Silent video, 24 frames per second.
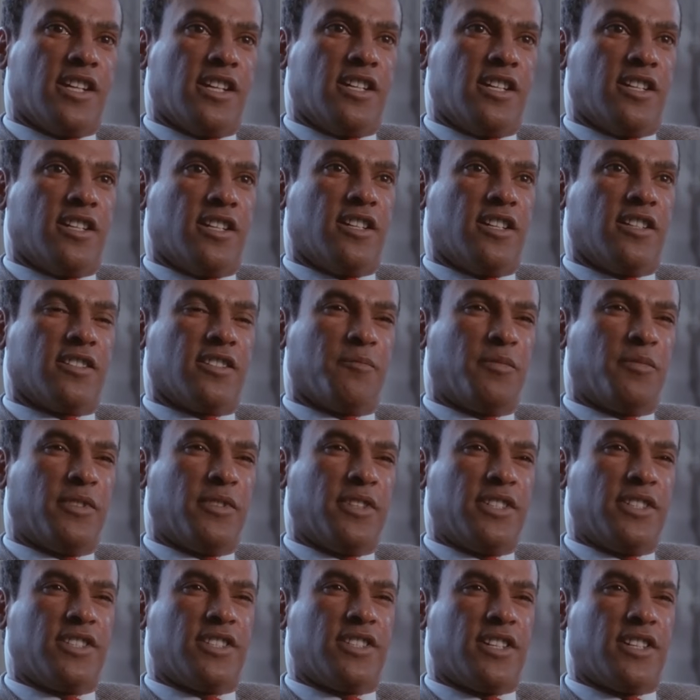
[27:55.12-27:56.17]
the
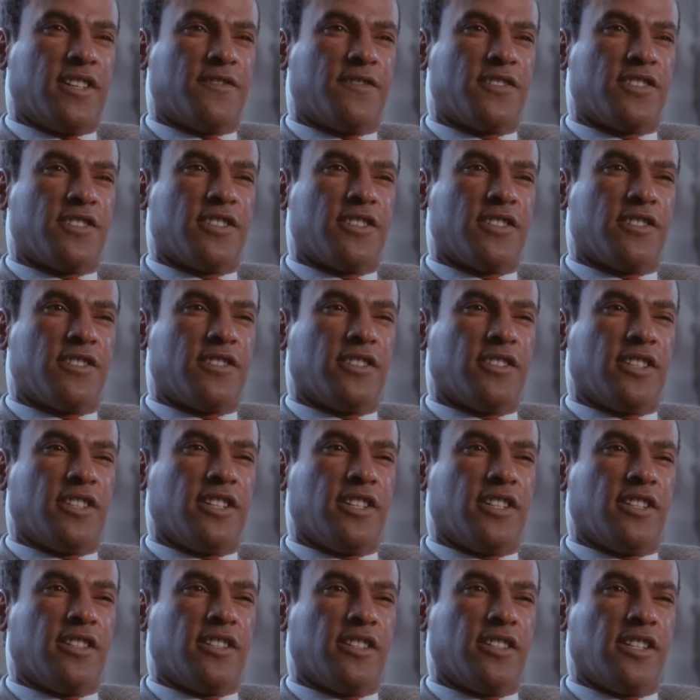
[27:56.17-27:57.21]
police officer,
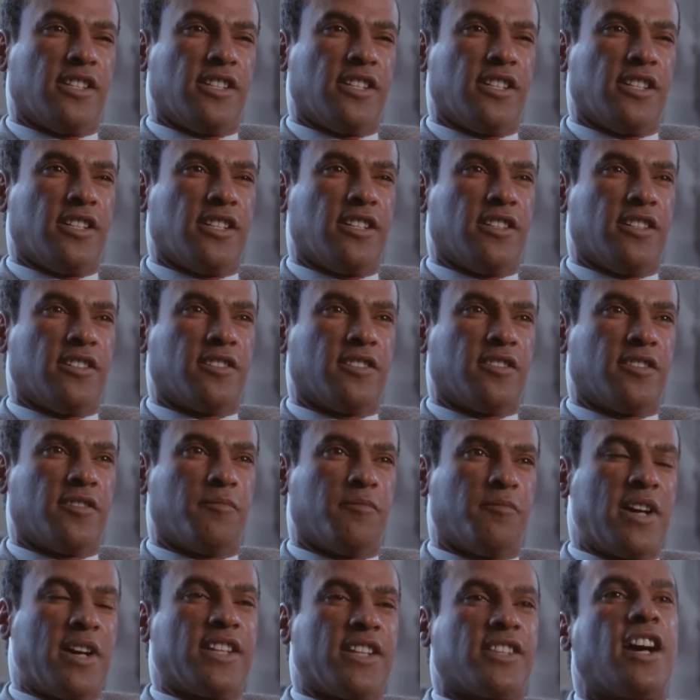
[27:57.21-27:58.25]

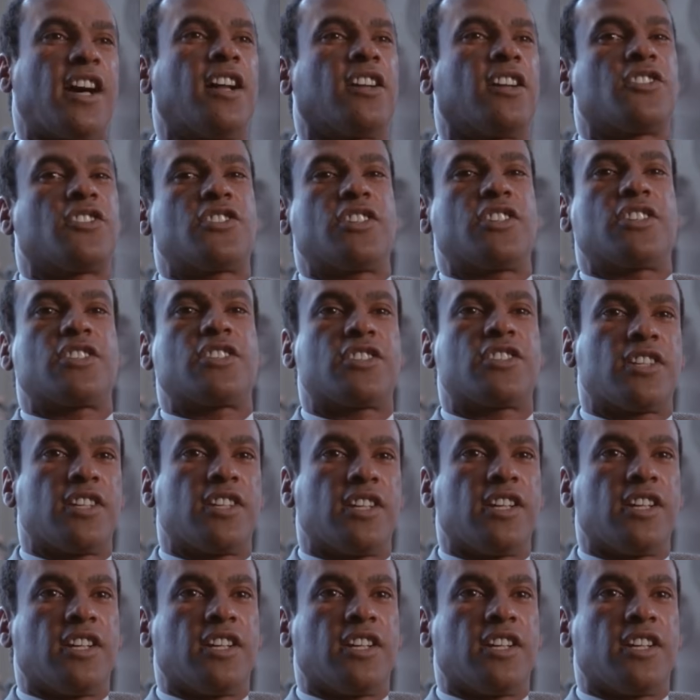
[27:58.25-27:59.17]
the pathologist